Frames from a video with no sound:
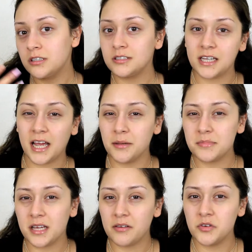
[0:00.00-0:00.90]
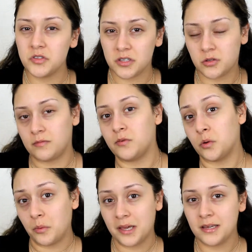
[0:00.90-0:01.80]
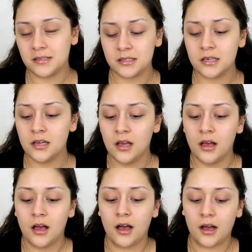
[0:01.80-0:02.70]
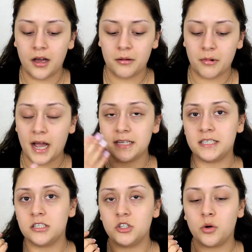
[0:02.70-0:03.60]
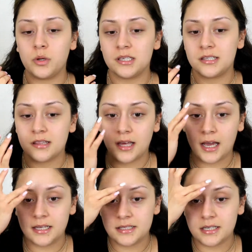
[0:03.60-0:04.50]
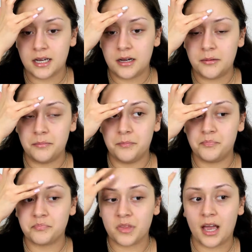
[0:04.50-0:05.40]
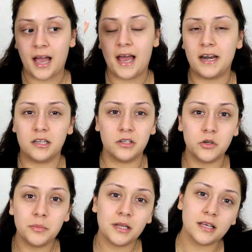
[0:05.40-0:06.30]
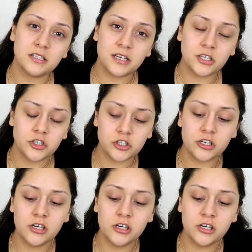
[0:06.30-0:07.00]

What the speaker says: times that I've used it, so 4 weeks. I did notice that I had a little bit less texture.